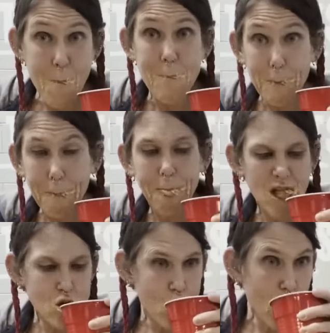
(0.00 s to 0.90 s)
Alright, you
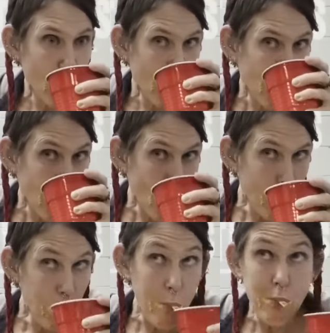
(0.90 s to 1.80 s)
got ninety minutes to come.
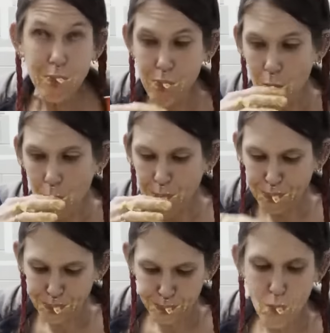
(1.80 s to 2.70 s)

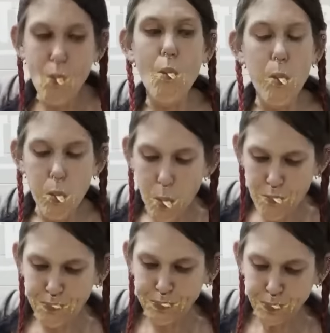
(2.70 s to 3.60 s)
Did you get your
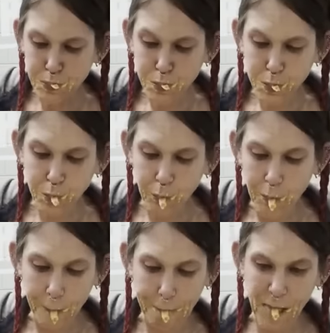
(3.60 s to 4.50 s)
food or what? You
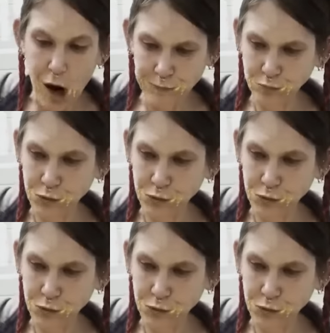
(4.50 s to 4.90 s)
want to drink?